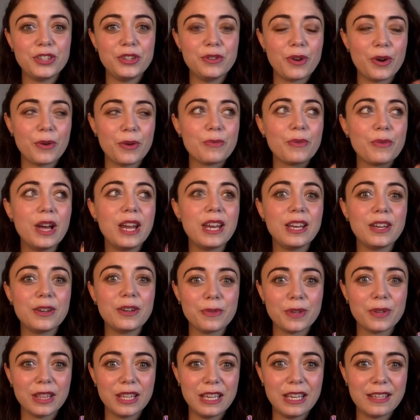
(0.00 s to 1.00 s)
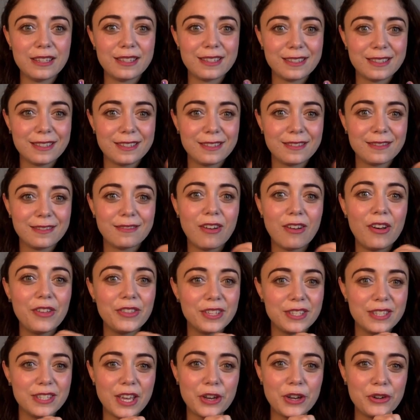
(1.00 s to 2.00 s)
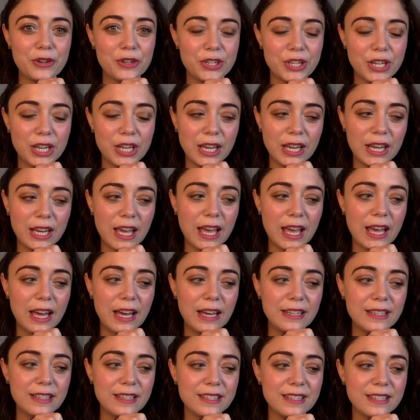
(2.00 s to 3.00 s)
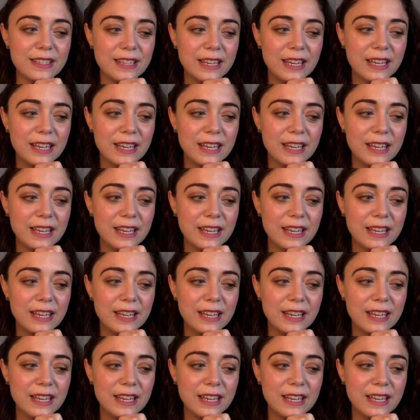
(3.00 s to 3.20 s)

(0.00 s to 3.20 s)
You are ready to release all this energy, and